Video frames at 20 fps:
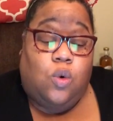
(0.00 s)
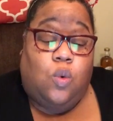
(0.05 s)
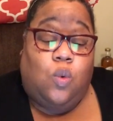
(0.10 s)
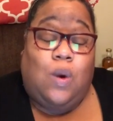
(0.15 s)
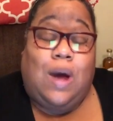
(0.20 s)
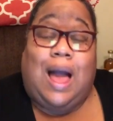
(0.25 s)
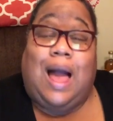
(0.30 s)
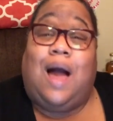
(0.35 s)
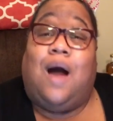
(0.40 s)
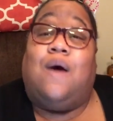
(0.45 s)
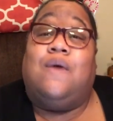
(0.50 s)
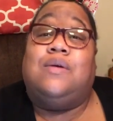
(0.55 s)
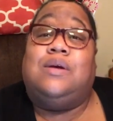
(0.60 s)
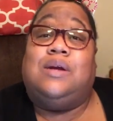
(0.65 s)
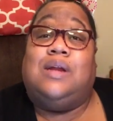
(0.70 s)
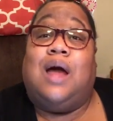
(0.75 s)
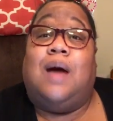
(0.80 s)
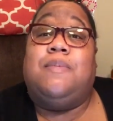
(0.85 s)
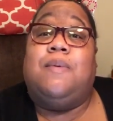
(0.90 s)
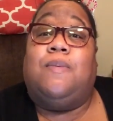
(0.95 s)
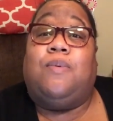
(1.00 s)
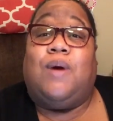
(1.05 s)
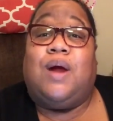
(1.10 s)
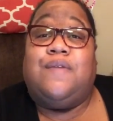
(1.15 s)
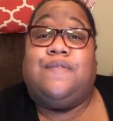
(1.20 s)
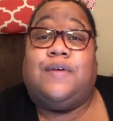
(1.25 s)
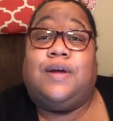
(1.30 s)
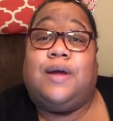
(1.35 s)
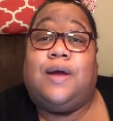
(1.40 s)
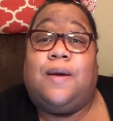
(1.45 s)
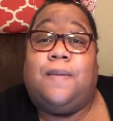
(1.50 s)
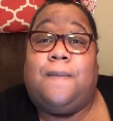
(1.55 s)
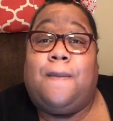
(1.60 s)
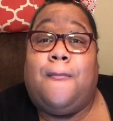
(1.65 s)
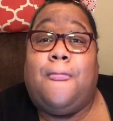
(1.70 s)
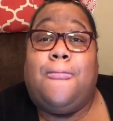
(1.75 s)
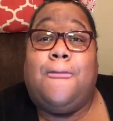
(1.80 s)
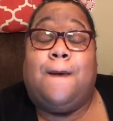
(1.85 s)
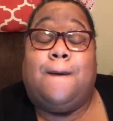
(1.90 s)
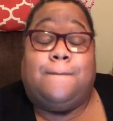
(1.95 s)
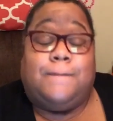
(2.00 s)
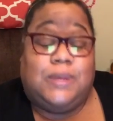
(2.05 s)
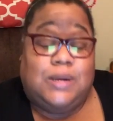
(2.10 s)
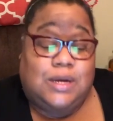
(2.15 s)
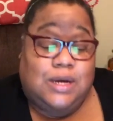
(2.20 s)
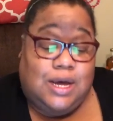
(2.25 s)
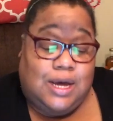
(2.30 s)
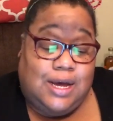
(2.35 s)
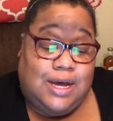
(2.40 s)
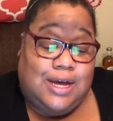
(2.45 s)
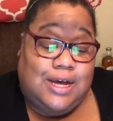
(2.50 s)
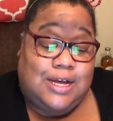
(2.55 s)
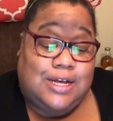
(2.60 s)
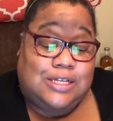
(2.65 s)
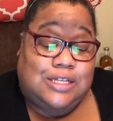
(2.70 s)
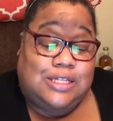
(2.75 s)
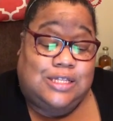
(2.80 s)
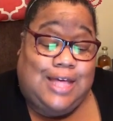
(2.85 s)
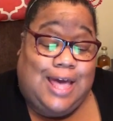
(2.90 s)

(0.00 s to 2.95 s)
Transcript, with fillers: well, I'll double pray for him because